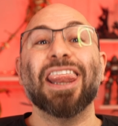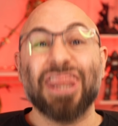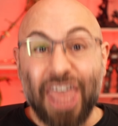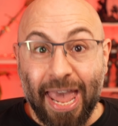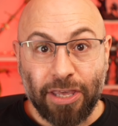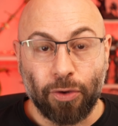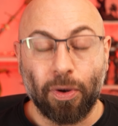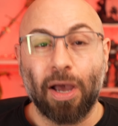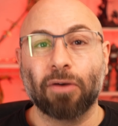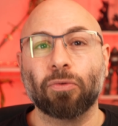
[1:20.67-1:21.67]
thank you.
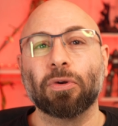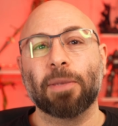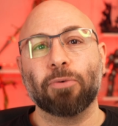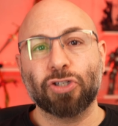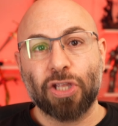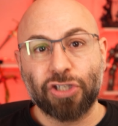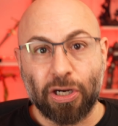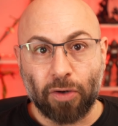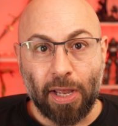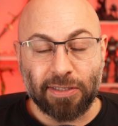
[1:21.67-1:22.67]
I really appreciate the
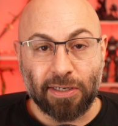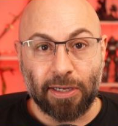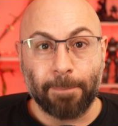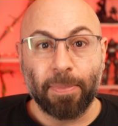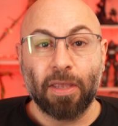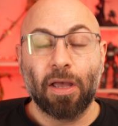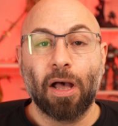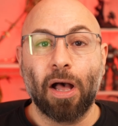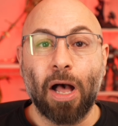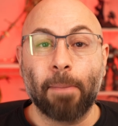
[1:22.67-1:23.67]
generosity.
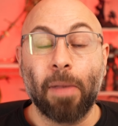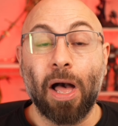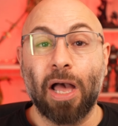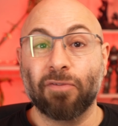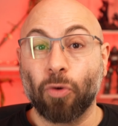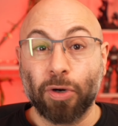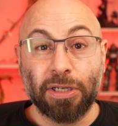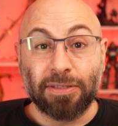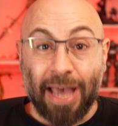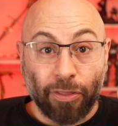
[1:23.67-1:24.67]
Um, I've already
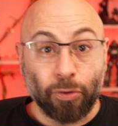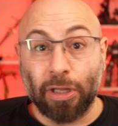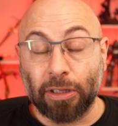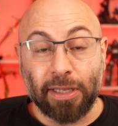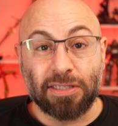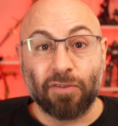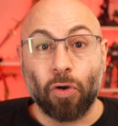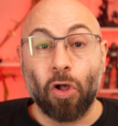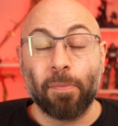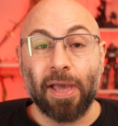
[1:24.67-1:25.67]
downloaded the list of
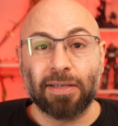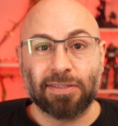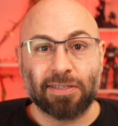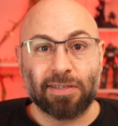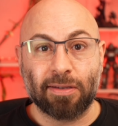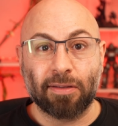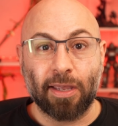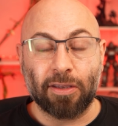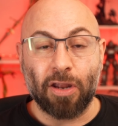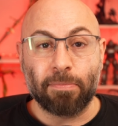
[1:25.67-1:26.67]
all my existing
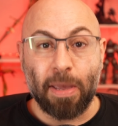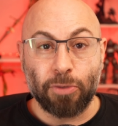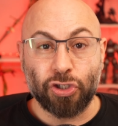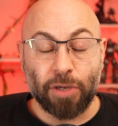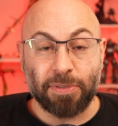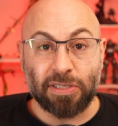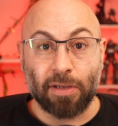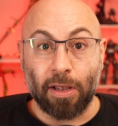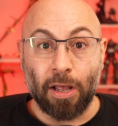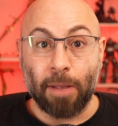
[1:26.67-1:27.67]
like you know memberships
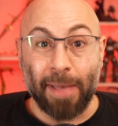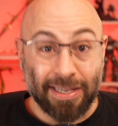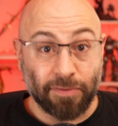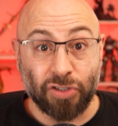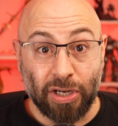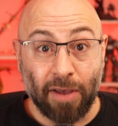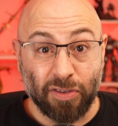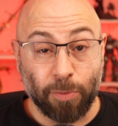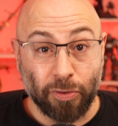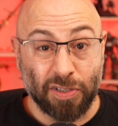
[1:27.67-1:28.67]
um, as of today of
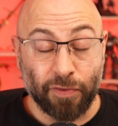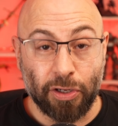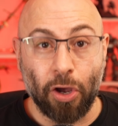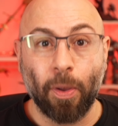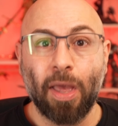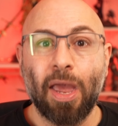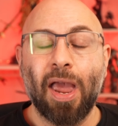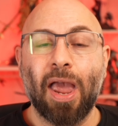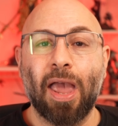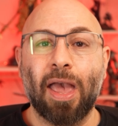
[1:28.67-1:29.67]
this posting this video.
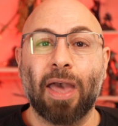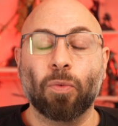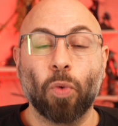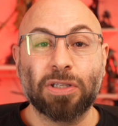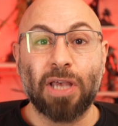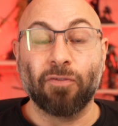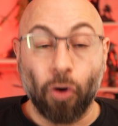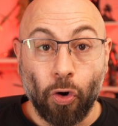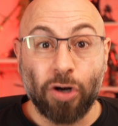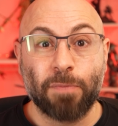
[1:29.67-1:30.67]
And once I've
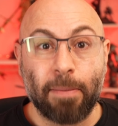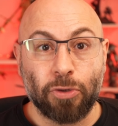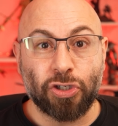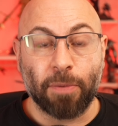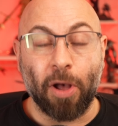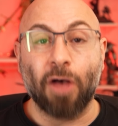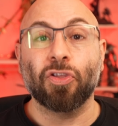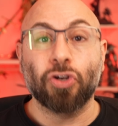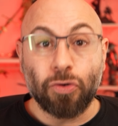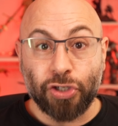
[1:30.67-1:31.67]
earned membership on
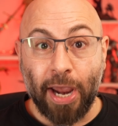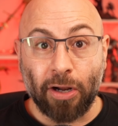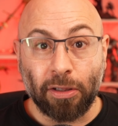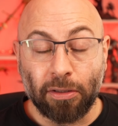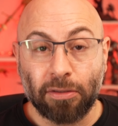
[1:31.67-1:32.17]
the new channel,